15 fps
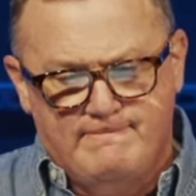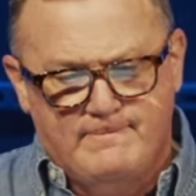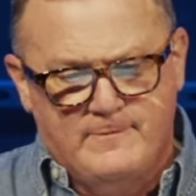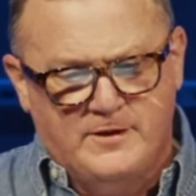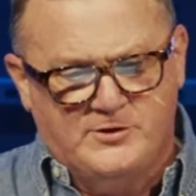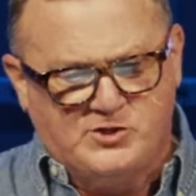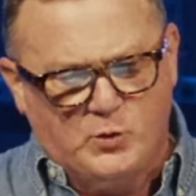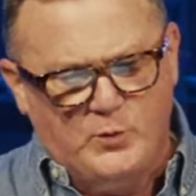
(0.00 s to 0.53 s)

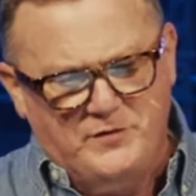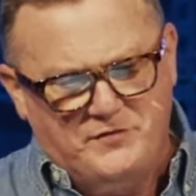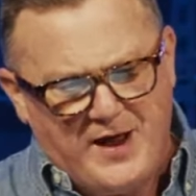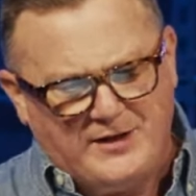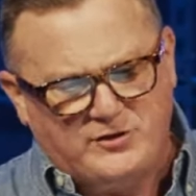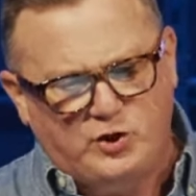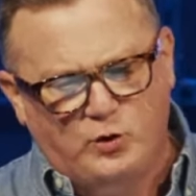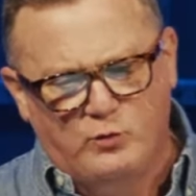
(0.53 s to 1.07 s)
And so we've
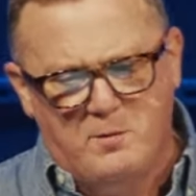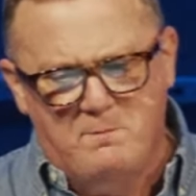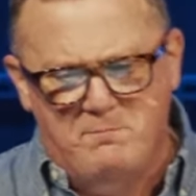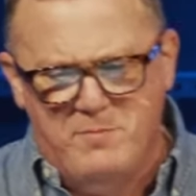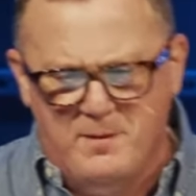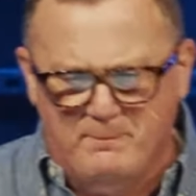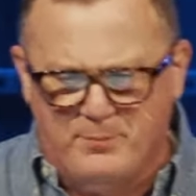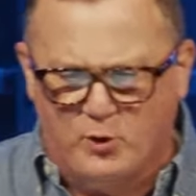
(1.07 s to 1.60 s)
got to
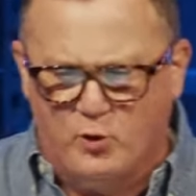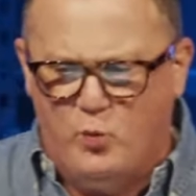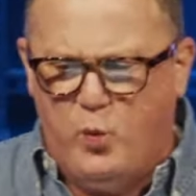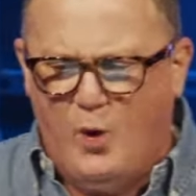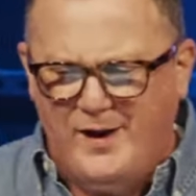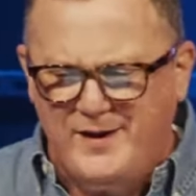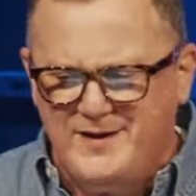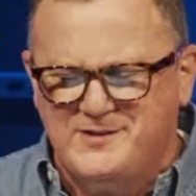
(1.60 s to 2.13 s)
remember
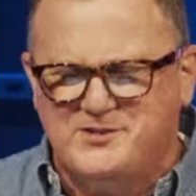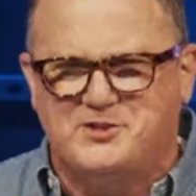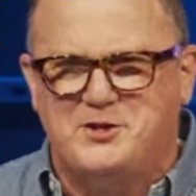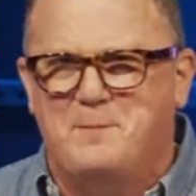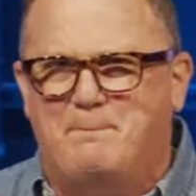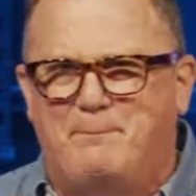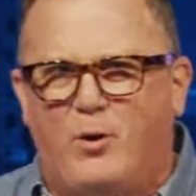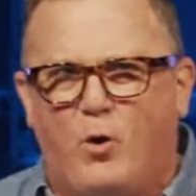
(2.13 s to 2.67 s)
what is
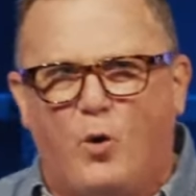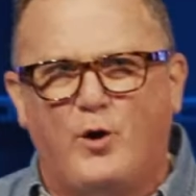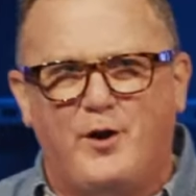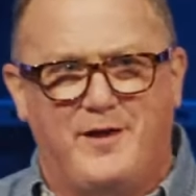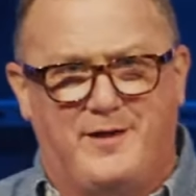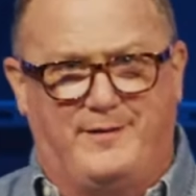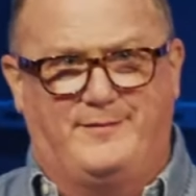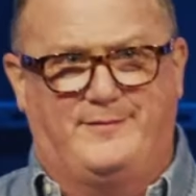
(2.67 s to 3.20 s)

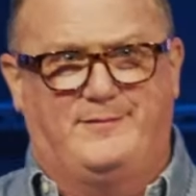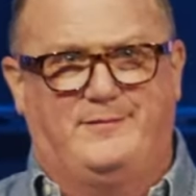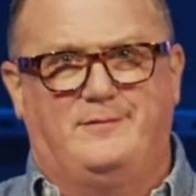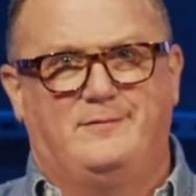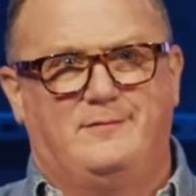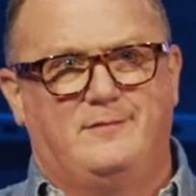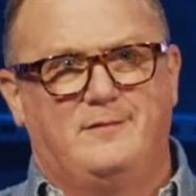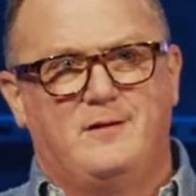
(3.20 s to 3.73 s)
important.
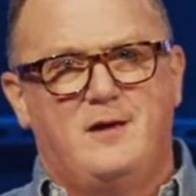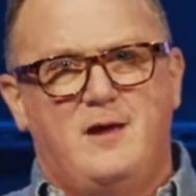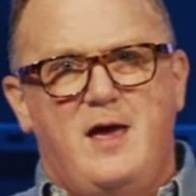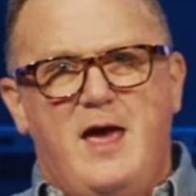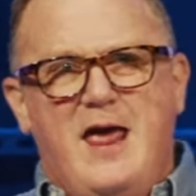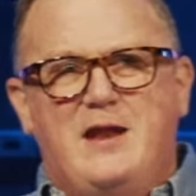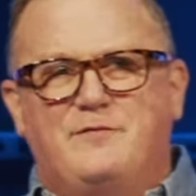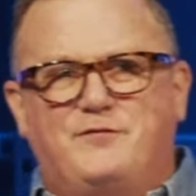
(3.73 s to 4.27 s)

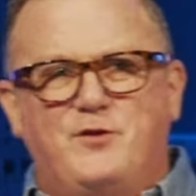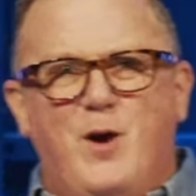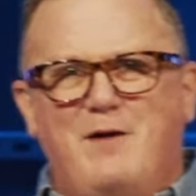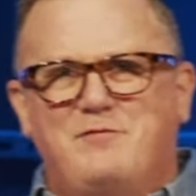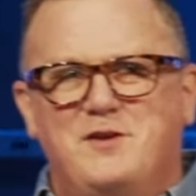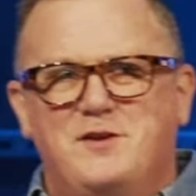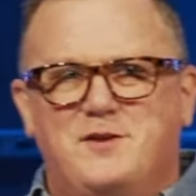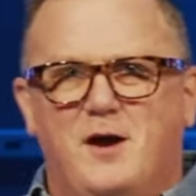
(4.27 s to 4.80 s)
And if you
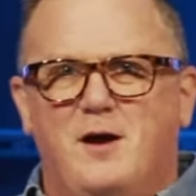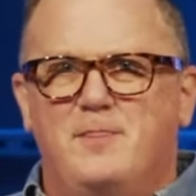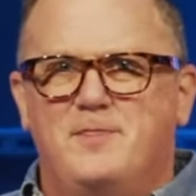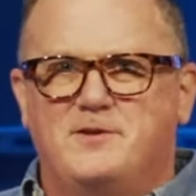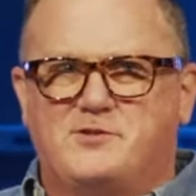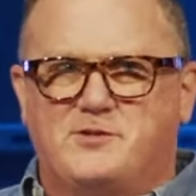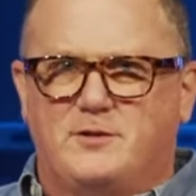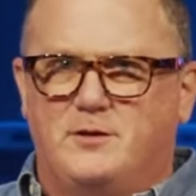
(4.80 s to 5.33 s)
haven't done
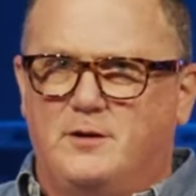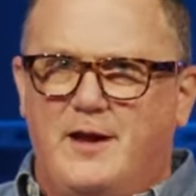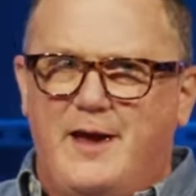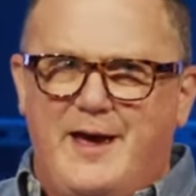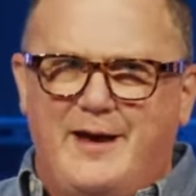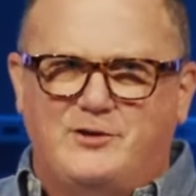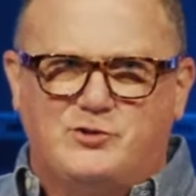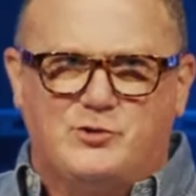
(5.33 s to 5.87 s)
this little
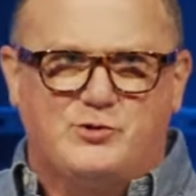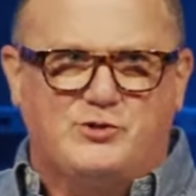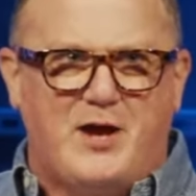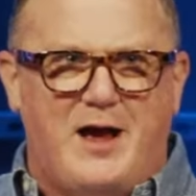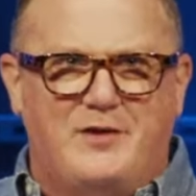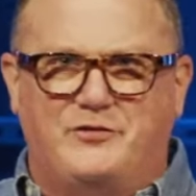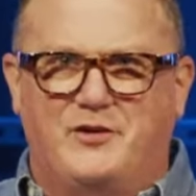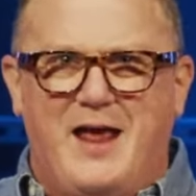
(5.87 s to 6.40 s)

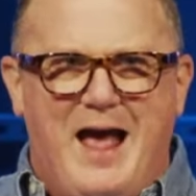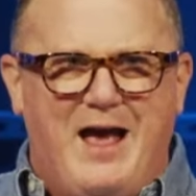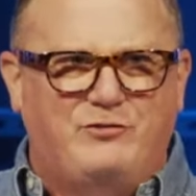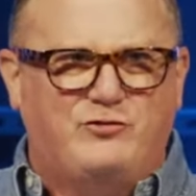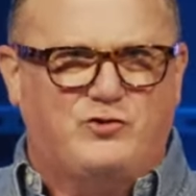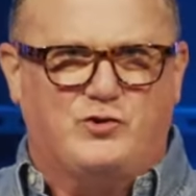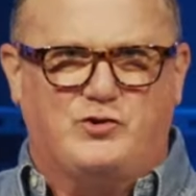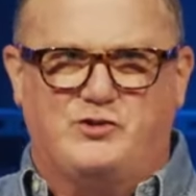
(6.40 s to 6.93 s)
exercise and
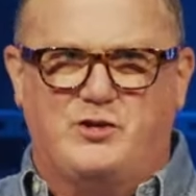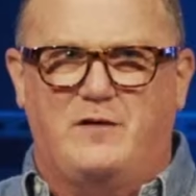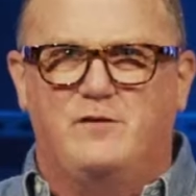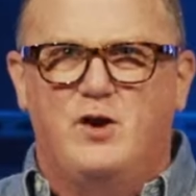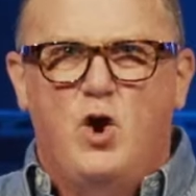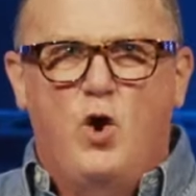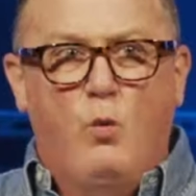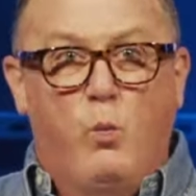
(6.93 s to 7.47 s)
asked yourself,
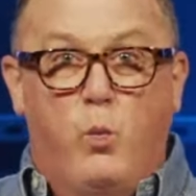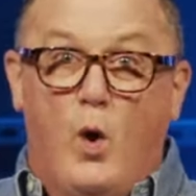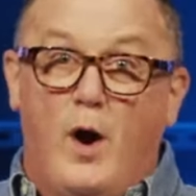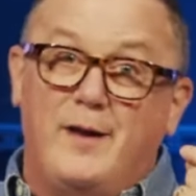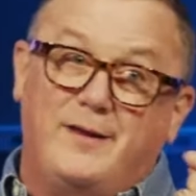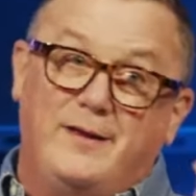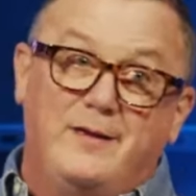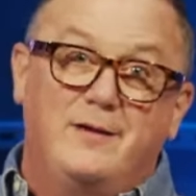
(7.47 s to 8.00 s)

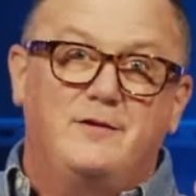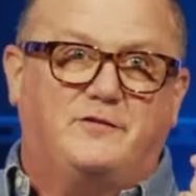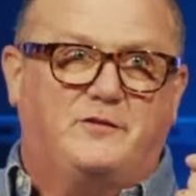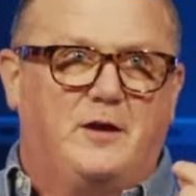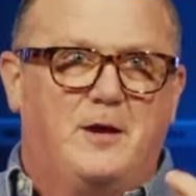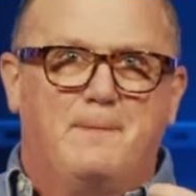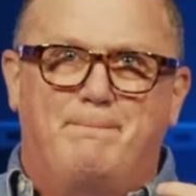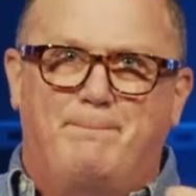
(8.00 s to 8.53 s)
what is
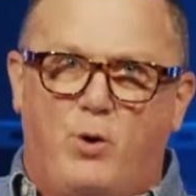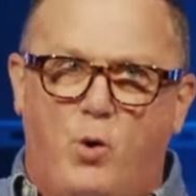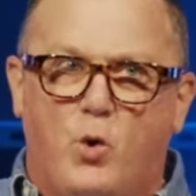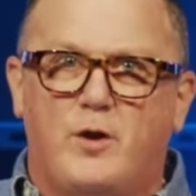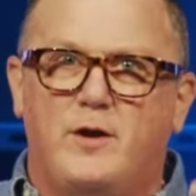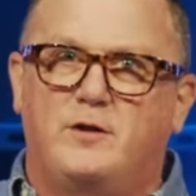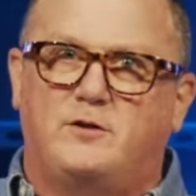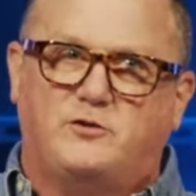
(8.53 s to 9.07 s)

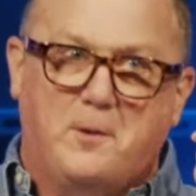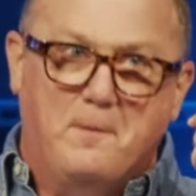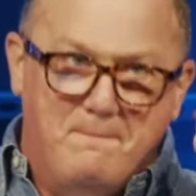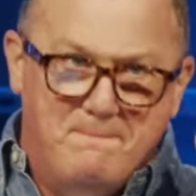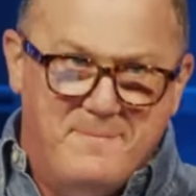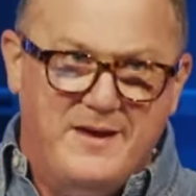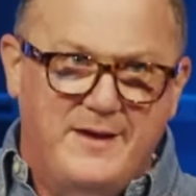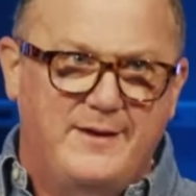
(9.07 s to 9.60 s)
important to
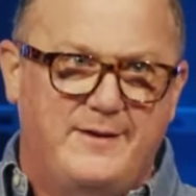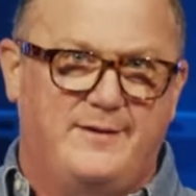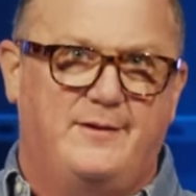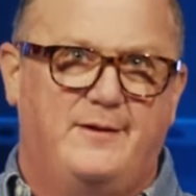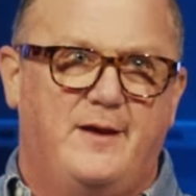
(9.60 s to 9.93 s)
me?